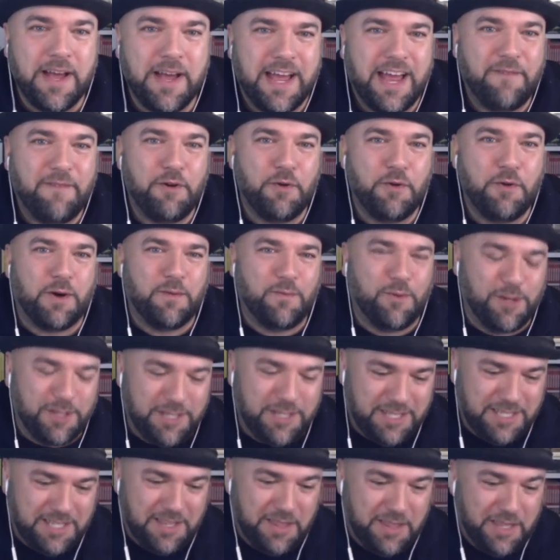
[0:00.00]
everyone
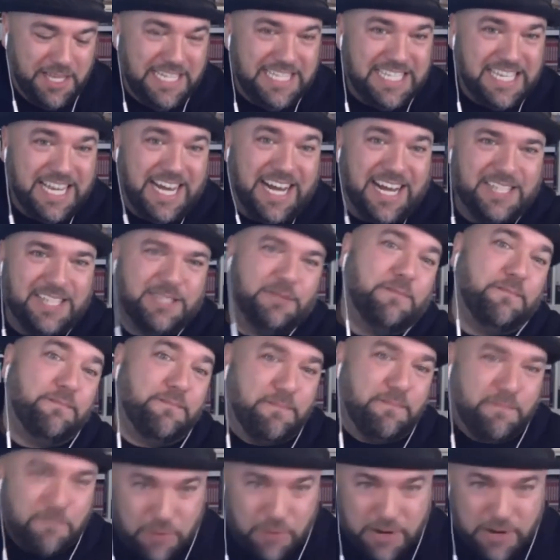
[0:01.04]
wants these guys
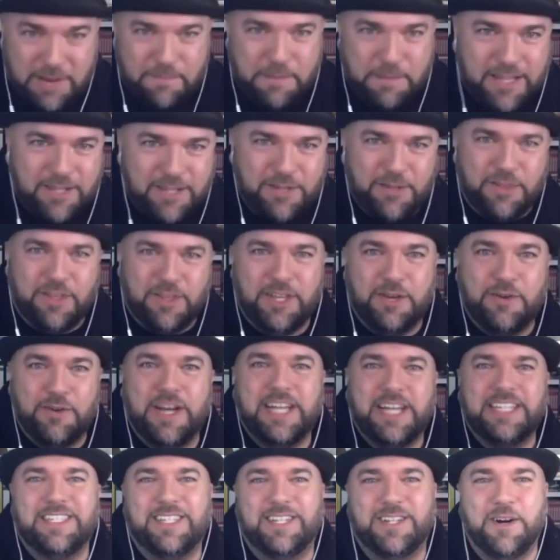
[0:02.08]
bring back to the
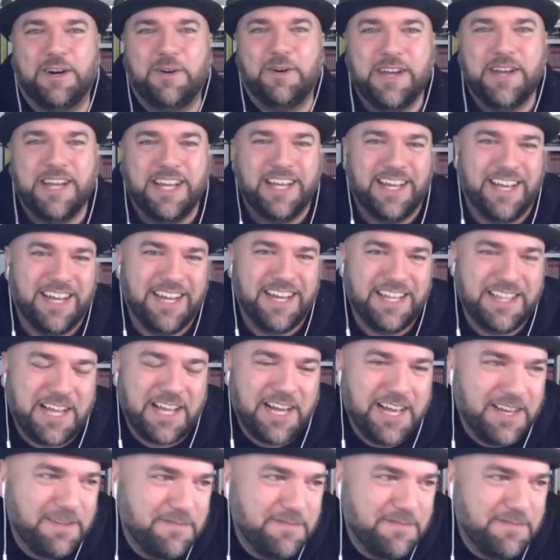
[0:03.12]
US, you know, and